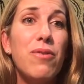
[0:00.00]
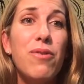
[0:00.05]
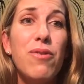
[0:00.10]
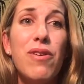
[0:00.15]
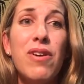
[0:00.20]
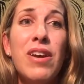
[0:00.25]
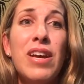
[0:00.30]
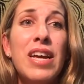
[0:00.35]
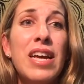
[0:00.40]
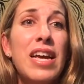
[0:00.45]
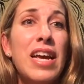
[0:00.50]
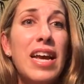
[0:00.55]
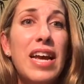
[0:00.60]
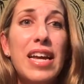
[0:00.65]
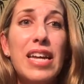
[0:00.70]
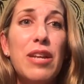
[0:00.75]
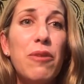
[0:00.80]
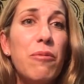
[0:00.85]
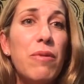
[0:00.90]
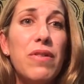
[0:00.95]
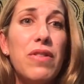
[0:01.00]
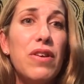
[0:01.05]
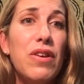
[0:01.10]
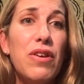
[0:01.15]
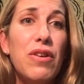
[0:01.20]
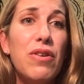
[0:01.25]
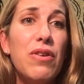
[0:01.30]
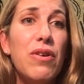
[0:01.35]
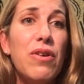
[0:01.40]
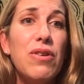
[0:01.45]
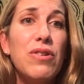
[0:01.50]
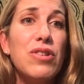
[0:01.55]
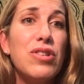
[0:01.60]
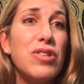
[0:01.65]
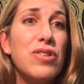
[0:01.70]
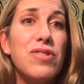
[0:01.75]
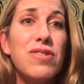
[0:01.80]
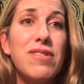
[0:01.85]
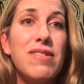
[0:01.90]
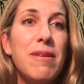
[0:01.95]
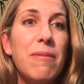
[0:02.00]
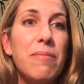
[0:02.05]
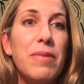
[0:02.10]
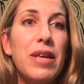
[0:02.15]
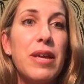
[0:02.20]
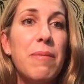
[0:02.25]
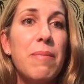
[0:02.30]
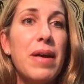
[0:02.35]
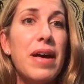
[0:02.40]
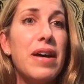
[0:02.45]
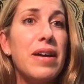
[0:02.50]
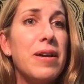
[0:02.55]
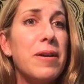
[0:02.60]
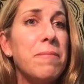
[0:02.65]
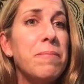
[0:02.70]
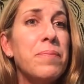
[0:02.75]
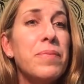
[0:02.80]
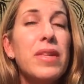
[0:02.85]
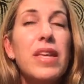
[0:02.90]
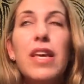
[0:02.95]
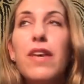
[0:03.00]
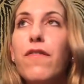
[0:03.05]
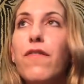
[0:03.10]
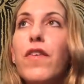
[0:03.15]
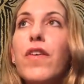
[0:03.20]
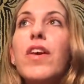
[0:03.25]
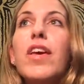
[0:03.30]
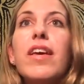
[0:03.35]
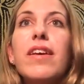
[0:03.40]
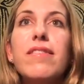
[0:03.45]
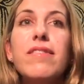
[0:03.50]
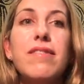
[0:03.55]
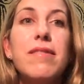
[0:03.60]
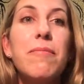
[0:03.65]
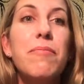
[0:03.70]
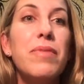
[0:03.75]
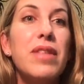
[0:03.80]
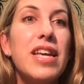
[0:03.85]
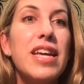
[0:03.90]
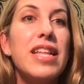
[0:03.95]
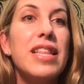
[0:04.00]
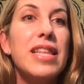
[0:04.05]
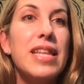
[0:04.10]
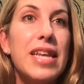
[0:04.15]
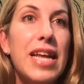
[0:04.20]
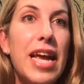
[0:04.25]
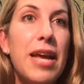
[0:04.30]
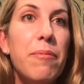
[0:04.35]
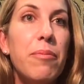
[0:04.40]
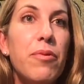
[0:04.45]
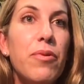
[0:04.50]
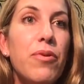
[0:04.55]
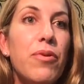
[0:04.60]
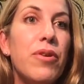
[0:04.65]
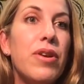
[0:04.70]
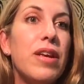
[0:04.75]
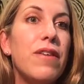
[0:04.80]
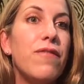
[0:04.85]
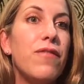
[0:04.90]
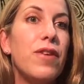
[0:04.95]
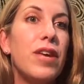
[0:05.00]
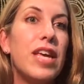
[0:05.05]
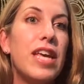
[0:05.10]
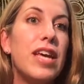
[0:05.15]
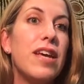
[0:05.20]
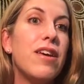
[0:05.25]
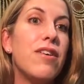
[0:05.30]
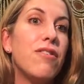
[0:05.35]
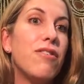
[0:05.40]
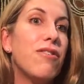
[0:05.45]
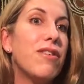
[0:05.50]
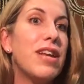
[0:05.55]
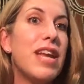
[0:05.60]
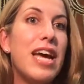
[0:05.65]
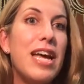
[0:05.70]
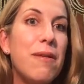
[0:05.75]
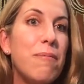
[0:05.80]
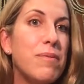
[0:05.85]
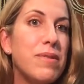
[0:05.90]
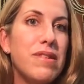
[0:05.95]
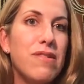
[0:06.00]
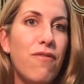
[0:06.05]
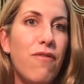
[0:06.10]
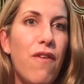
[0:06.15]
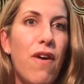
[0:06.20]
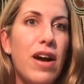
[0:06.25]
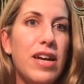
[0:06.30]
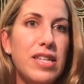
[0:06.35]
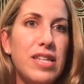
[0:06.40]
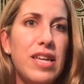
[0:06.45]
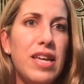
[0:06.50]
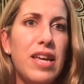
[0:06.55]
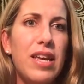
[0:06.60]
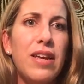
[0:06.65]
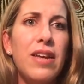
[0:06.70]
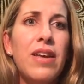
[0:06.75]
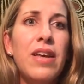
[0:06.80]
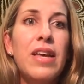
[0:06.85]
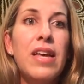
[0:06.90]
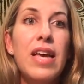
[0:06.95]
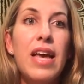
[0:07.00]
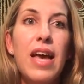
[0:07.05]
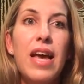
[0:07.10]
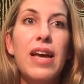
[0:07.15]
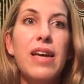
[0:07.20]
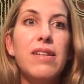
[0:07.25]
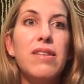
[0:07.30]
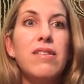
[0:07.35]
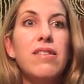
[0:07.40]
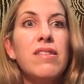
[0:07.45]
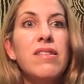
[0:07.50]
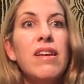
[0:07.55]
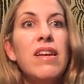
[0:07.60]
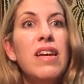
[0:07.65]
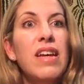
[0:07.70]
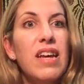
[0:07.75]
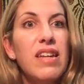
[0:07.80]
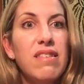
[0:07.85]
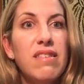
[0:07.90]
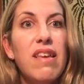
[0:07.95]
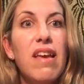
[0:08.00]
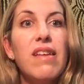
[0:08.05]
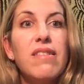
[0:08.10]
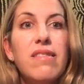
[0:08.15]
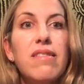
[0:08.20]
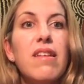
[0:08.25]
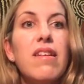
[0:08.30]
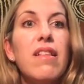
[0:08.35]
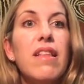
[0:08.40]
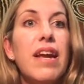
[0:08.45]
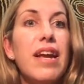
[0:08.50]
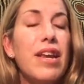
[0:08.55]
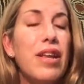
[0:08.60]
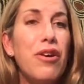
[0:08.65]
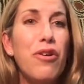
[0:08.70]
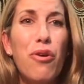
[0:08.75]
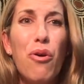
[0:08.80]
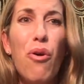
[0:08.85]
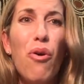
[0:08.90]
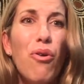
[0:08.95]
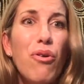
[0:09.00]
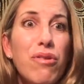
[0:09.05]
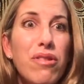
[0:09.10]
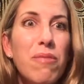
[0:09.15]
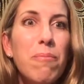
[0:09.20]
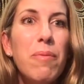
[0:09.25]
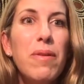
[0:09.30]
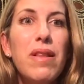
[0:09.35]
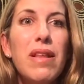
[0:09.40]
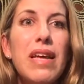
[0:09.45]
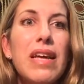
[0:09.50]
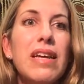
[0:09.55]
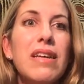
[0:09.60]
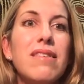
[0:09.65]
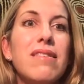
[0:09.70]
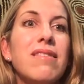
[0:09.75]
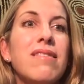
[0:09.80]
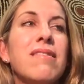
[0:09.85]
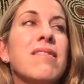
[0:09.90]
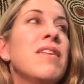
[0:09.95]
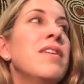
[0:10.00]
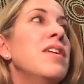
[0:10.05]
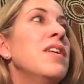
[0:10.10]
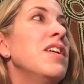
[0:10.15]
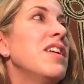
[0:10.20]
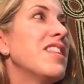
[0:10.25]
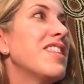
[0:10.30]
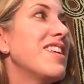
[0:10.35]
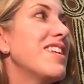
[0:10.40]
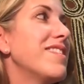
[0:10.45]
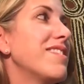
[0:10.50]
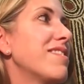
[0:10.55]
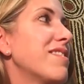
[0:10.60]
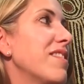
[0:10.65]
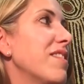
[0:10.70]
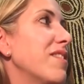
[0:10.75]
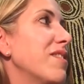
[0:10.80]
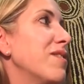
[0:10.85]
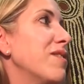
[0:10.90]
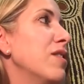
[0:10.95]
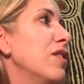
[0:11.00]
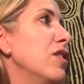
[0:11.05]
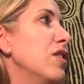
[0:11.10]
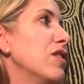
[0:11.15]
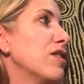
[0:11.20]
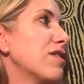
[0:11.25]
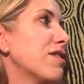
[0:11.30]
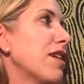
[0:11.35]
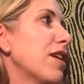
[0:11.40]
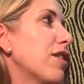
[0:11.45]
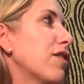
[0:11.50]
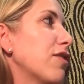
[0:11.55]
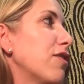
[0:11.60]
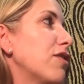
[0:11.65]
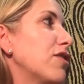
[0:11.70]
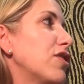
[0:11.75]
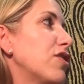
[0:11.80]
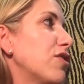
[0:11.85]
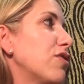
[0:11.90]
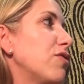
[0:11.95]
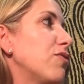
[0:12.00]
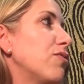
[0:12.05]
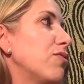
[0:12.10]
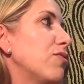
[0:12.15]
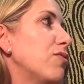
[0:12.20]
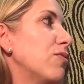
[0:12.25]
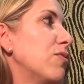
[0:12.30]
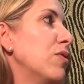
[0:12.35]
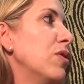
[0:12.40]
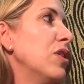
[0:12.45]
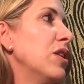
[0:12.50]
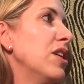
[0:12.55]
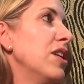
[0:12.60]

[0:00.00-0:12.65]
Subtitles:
or anyone that you know to do something about it. If you hear something in the neighbourhood, if you hear your neighbours fighting and it's escalating, call the police. There's a psychological